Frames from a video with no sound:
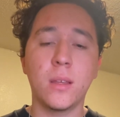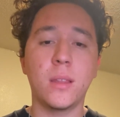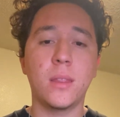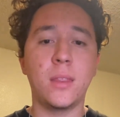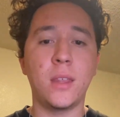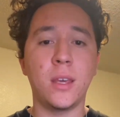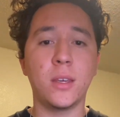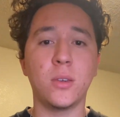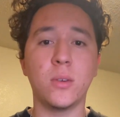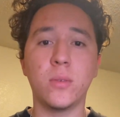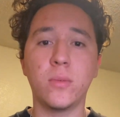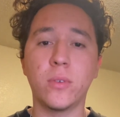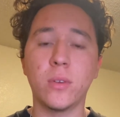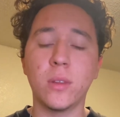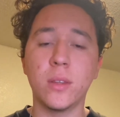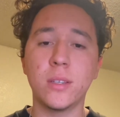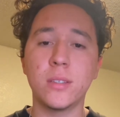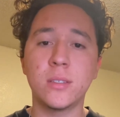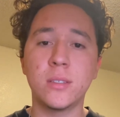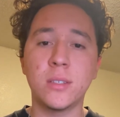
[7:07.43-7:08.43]
Thank you for
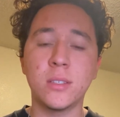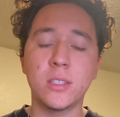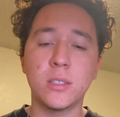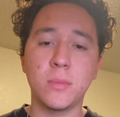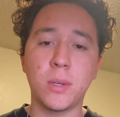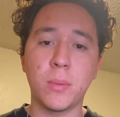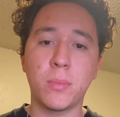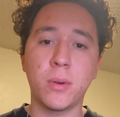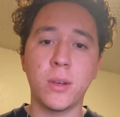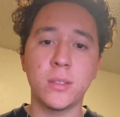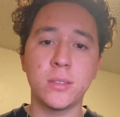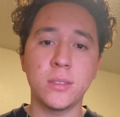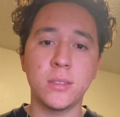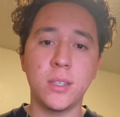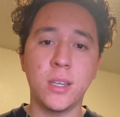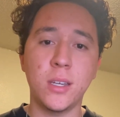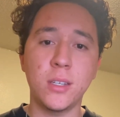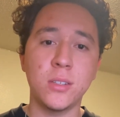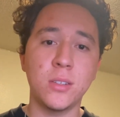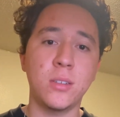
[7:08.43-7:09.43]
listening to my
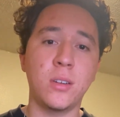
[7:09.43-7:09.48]
presentation